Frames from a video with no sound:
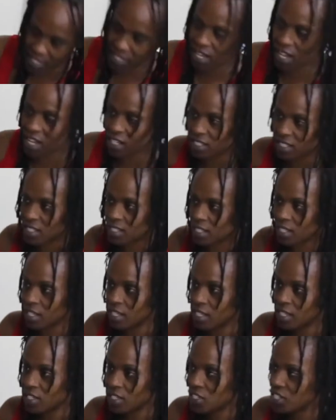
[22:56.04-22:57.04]
sucks.
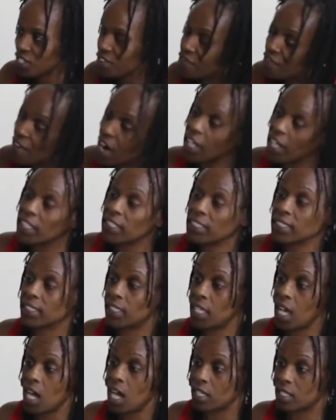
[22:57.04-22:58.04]
She fucking
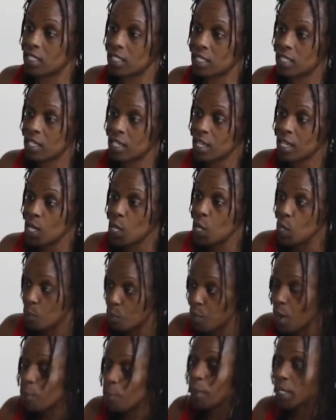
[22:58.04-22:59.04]
sucks.
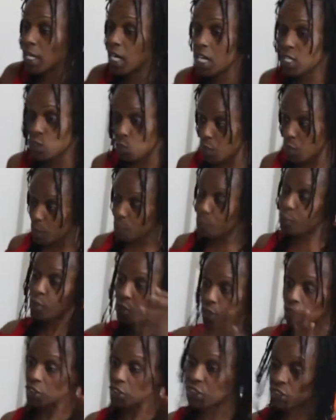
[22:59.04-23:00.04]
But because we
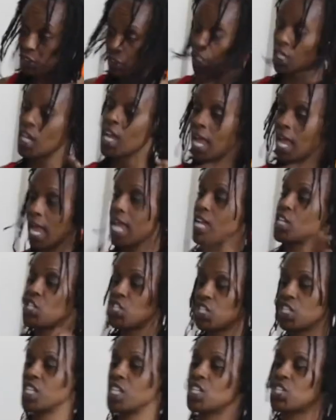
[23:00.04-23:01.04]
pushed and
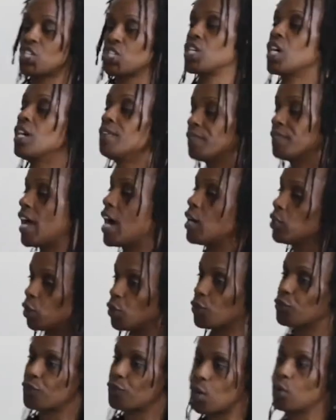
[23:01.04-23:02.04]
shit is shoved down
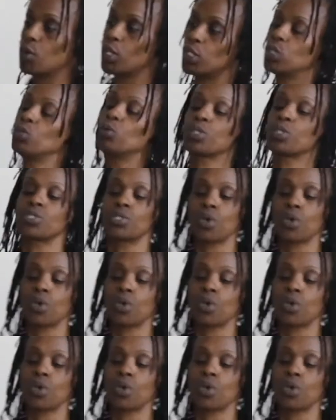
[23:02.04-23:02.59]
your throat and you were